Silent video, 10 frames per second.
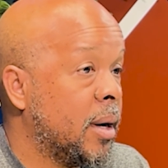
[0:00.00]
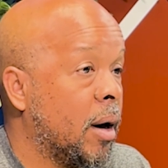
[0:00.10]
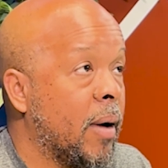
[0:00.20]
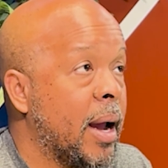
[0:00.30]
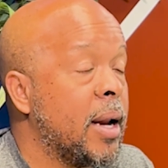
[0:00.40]

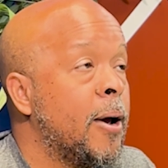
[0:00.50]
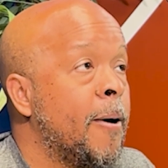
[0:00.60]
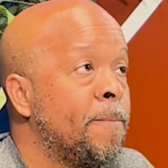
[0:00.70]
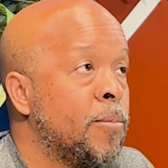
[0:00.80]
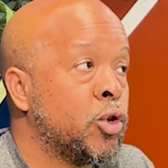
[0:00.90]
All right.
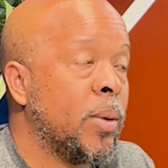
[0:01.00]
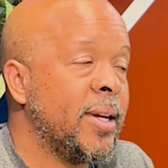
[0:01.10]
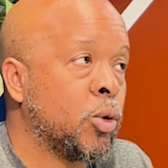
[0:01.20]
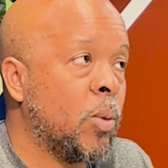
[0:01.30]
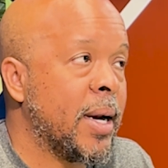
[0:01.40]
In
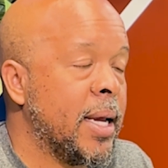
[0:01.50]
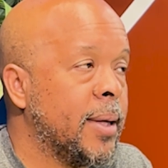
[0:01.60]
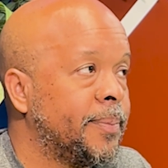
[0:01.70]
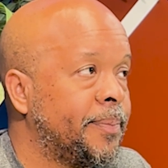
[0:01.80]
2020,